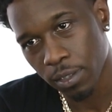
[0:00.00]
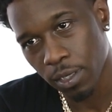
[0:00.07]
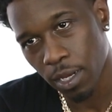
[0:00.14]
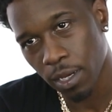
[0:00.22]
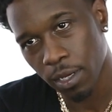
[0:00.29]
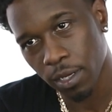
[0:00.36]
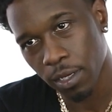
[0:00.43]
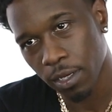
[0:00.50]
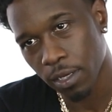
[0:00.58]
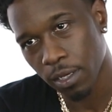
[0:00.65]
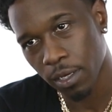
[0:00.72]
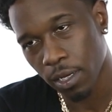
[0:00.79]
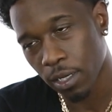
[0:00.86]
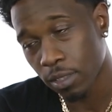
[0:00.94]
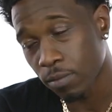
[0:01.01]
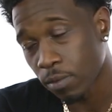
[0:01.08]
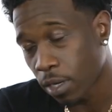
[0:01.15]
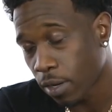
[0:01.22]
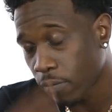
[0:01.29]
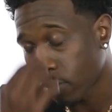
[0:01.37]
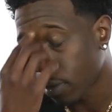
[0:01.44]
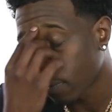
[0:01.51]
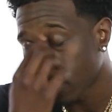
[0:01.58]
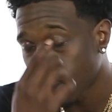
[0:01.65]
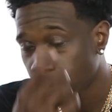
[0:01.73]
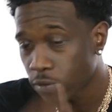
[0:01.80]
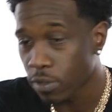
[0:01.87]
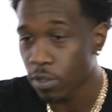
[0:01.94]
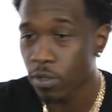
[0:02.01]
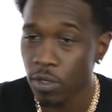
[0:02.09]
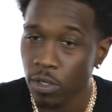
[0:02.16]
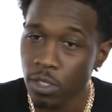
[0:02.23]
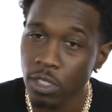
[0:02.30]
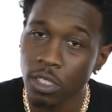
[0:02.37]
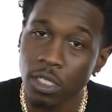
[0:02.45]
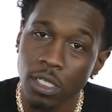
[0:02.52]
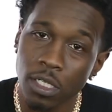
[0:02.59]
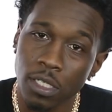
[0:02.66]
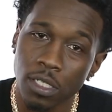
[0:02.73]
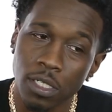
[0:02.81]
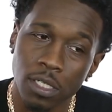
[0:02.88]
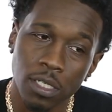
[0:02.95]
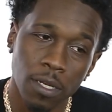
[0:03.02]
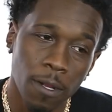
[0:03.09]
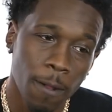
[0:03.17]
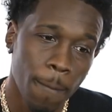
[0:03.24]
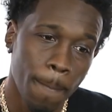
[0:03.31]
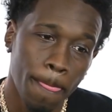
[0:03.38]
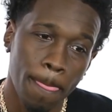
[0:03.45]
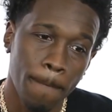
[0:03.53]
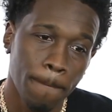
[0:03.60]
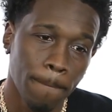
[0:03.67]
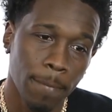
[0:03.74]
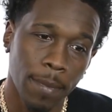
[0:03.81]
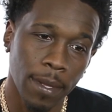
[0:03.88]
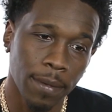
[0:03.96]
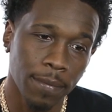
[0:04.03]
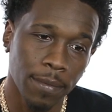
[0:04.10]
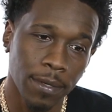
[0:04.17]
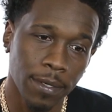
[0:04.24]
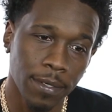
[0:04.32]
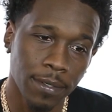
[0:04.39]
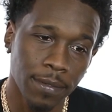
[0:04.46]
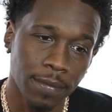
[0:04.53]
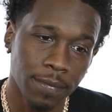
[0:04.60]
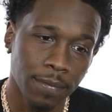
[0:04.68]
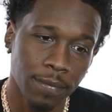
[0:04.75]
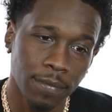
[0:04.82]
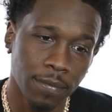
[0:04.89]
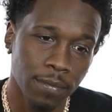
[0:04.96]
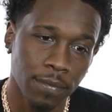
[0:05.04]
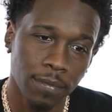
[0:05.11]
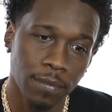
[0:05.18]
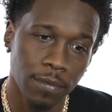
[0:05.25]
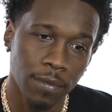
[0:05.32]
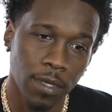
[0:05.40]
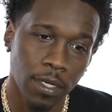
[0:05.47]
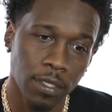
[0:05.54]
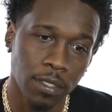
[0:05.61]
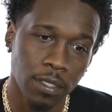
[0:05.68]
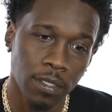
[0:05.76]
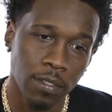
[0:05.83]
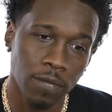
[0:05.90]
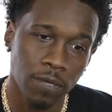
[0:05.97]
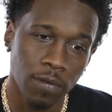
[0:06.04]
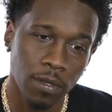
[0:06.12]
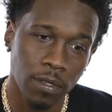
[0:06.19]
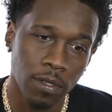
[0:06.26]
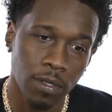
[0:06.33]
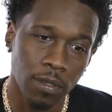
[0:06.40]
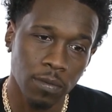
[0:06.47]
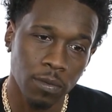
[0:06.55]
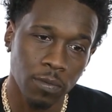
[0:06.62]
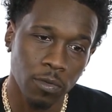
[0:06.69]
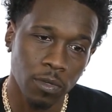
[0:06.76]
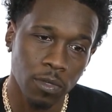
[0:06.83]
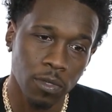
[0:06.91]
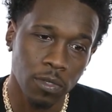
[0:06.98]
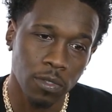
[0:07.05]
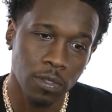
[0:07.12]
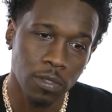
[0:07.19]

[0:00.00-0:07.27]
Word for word: Like and they be having the buffs look all cheesy. My man, that shit just fucked up, Smallz.